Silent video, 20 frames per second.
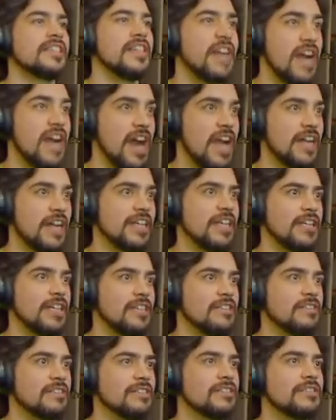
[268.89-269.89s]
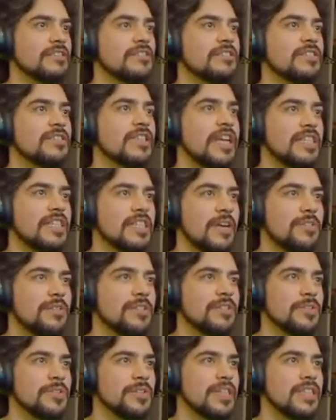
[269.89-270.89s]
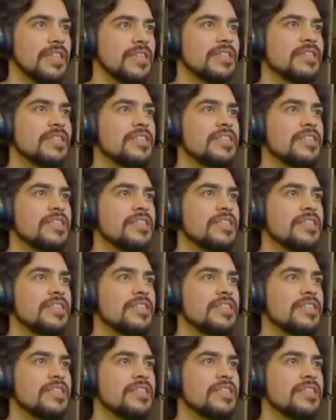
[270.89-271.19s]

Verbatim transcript: Alright then. So that's how we'll do it.